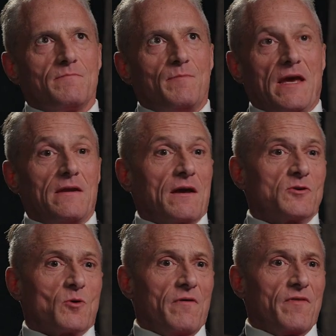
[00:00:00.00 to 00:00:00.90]
being in
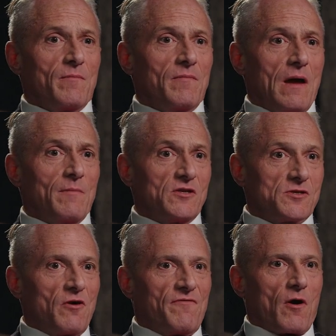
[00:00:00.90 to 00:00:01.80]
control of them. I mean,
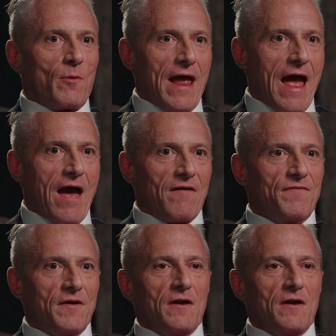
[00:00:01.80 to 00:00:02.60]
so far we have.